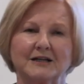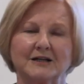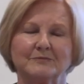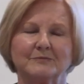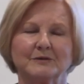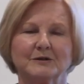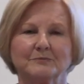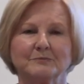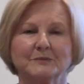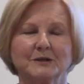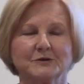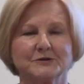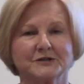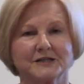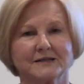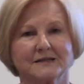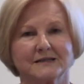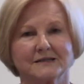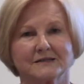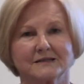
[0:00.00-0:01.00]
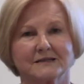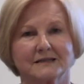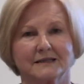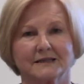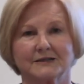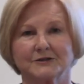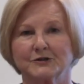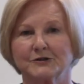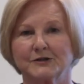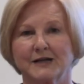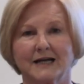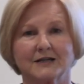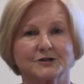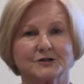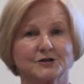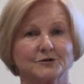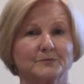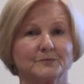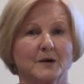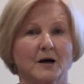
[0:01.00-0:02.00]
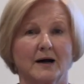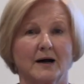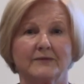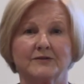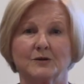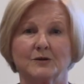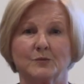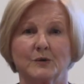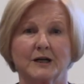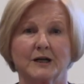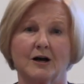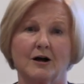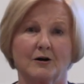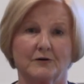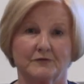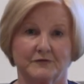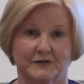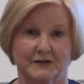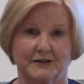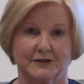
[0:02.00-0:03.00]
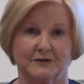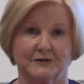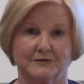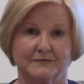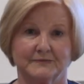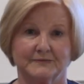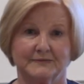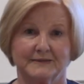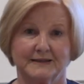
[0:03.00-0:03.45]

but music is the international bond that we all feel.